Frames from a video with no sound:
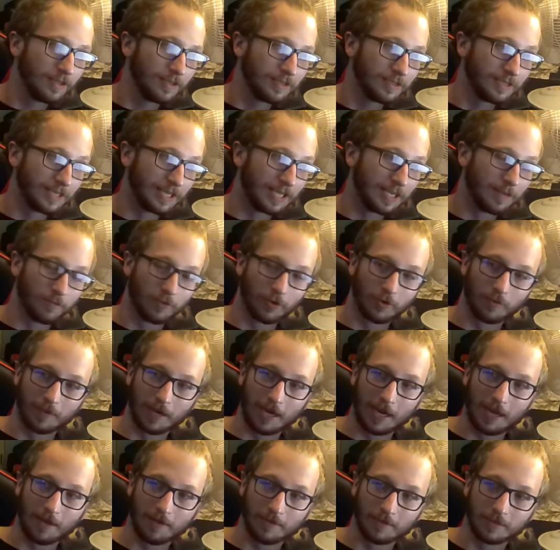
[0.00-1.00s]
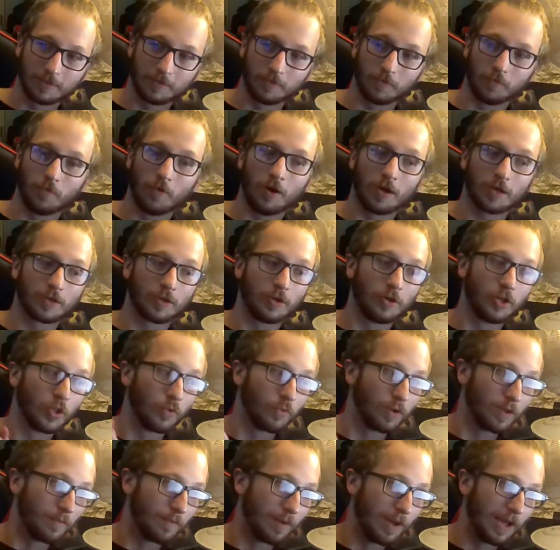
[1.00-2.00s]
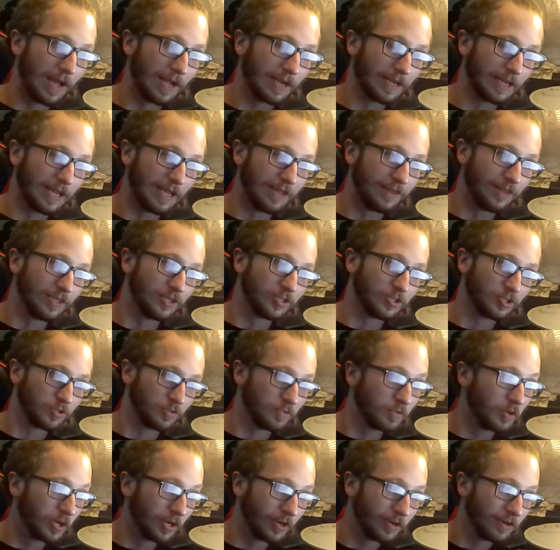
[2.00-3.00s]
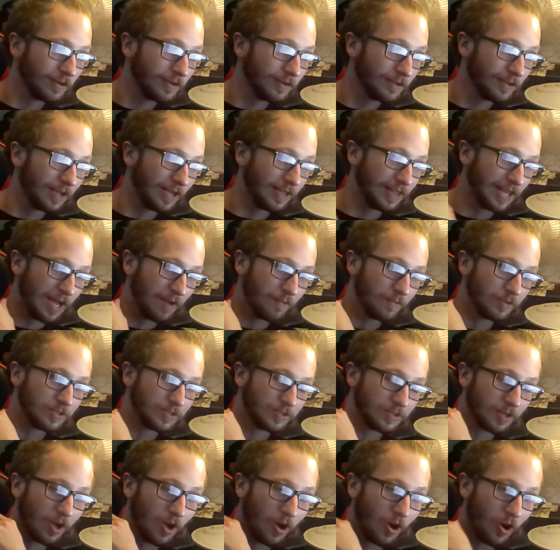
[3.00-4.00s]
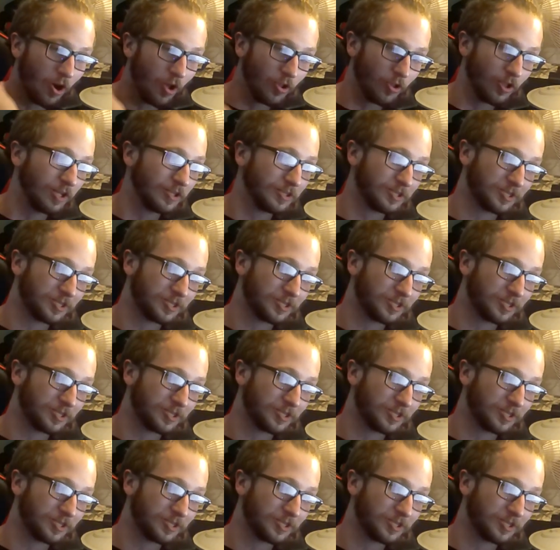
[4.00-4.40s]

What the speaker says: to get more rounds, walk all the way back, and then shoot her. And that was all on